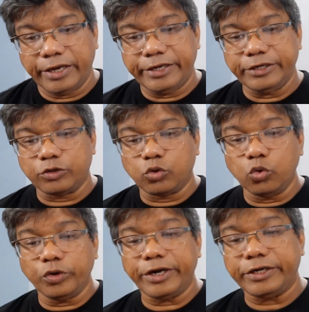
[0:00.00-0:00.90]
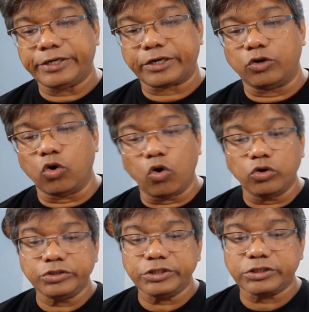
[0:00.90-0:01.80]
included
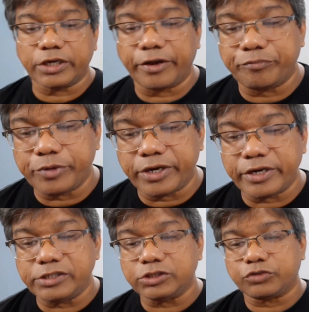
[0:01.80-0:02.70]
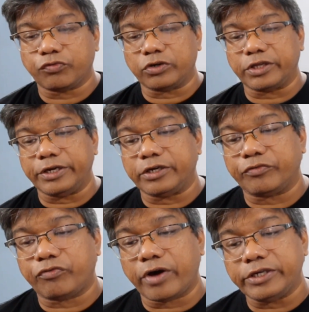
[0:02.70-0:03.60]
technologies and APIs for the
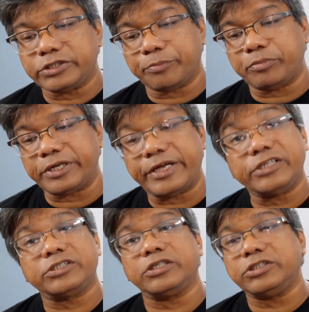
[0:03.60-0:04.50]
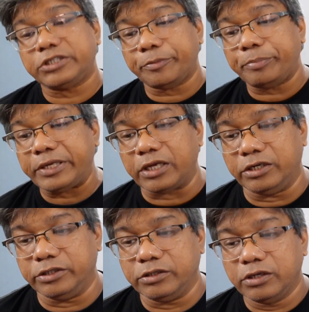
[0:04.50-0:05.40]
enterprise applications
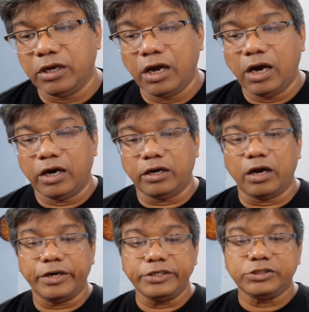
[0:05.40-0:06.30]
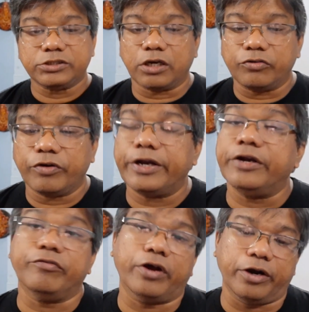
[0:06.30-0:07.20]
typically run in server
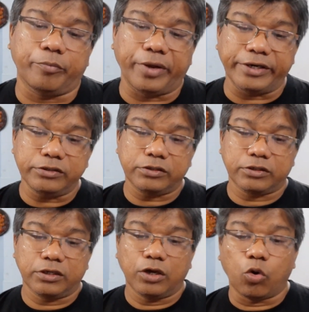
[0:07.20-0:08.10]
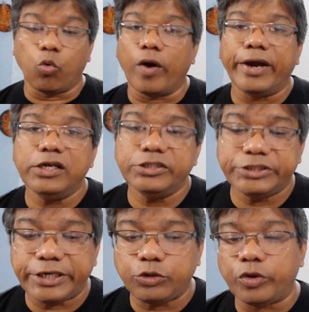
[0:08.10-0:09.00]
environment, while
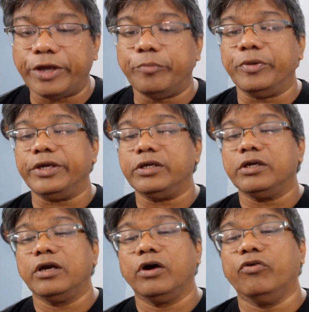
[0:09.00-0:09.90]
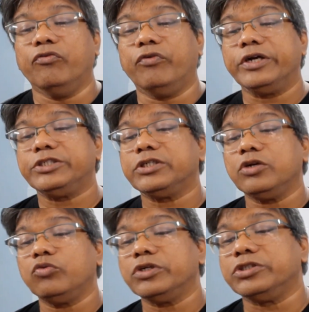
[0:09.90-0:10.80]
J2ME
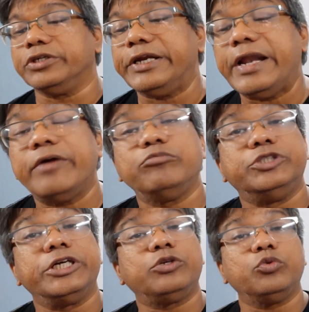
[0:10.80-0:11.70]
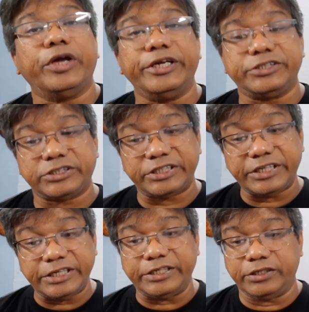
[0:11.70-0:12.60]
version was renamed
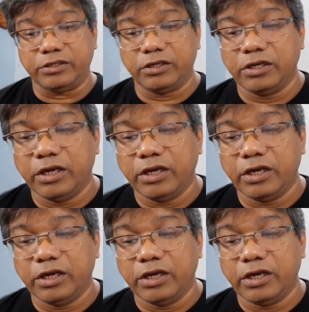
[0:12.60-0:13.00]
J2SE